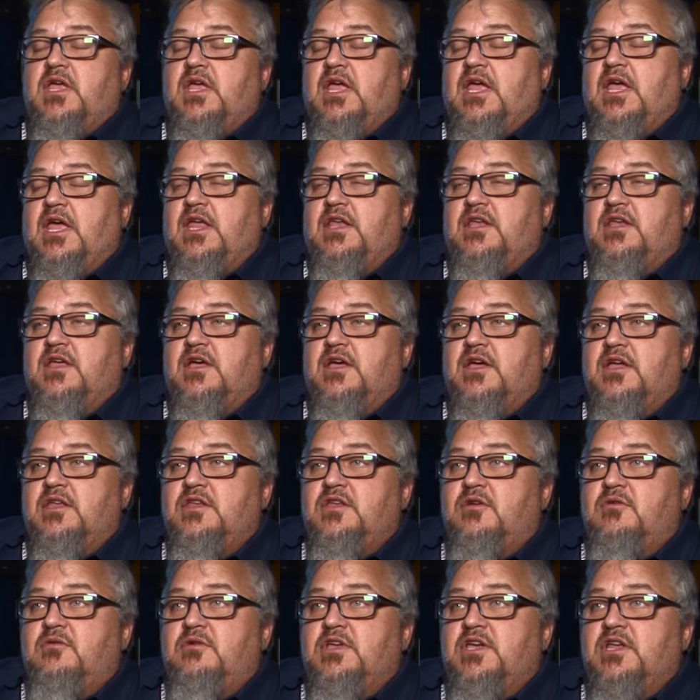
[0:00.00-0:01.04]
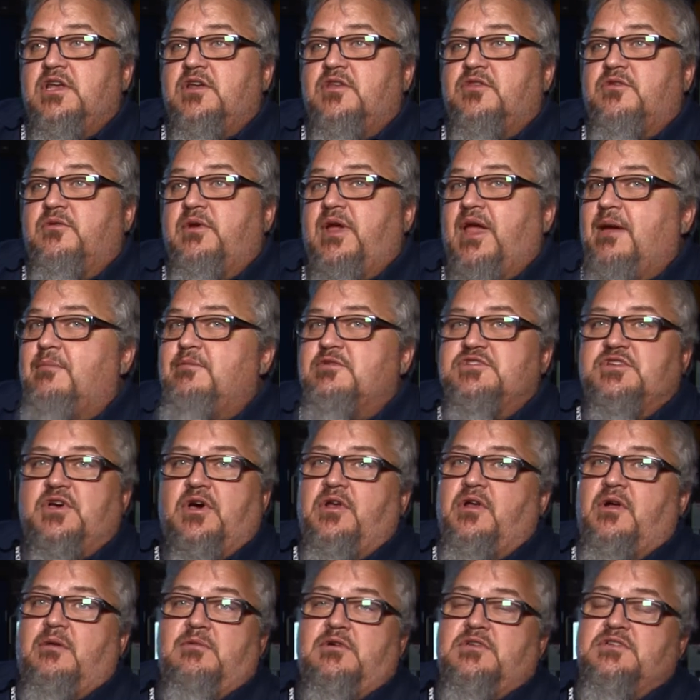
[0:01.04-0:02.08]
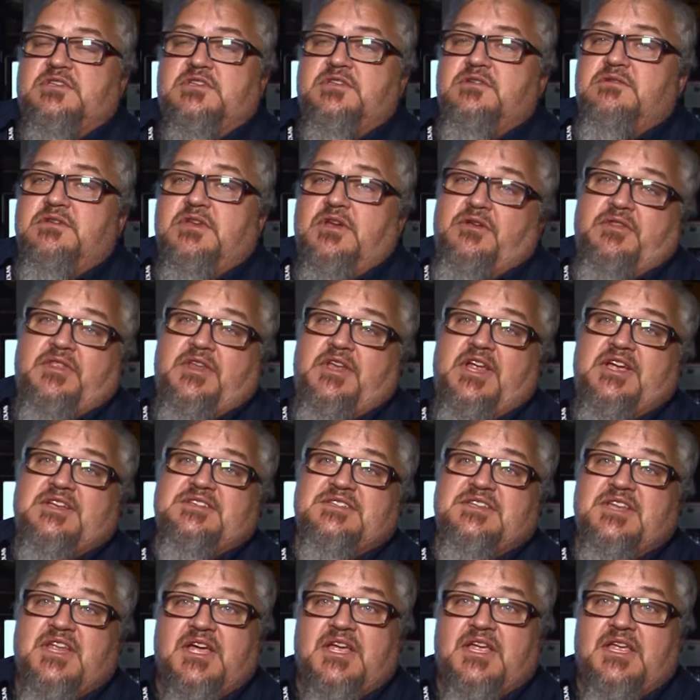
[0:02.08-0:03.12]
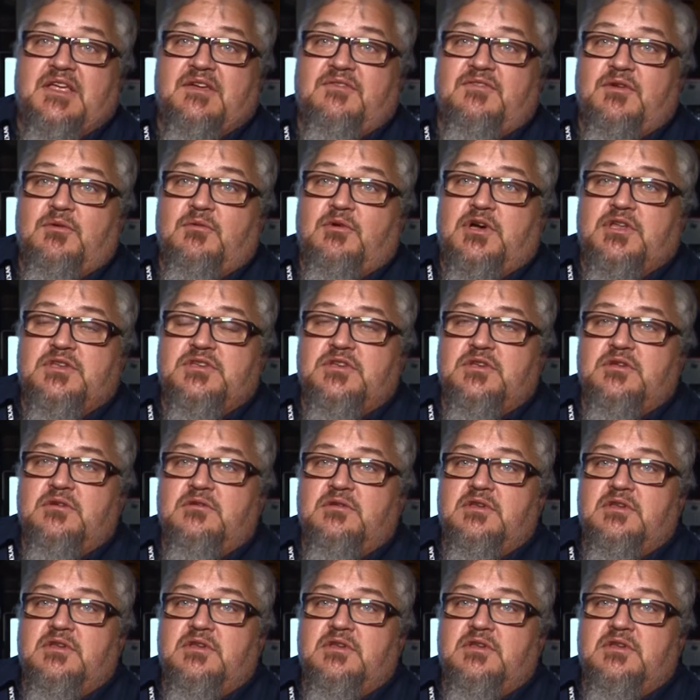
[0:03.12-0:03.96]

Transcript: and you can get it through Amazon almost, the next day if you want to.